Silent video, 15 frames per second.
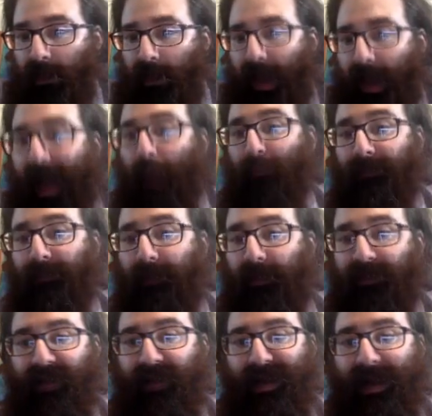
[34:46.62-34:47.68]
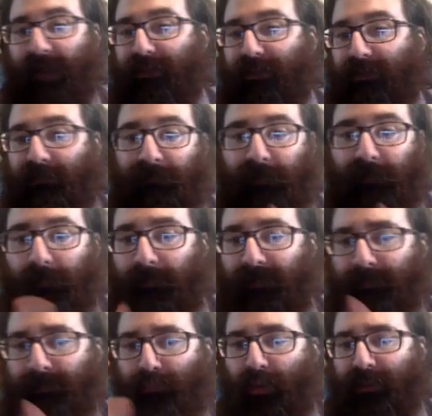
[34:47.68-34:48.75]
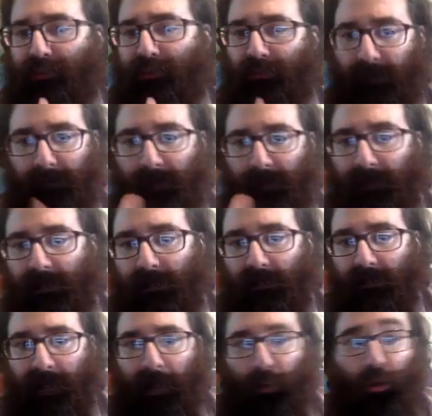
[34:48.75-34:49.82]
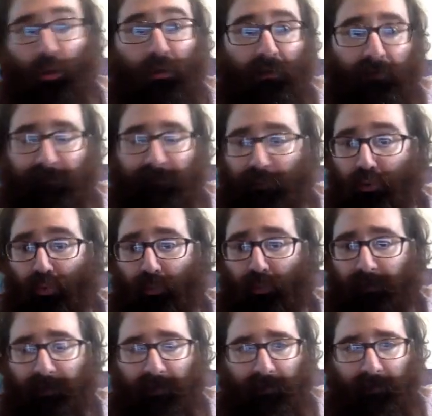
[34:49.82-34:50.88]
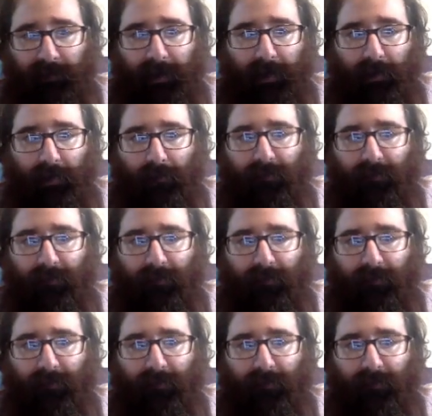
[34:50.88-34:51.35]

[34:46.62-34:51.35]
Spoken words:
I would like that. I just feel this pressure that maybe not all of you would like that.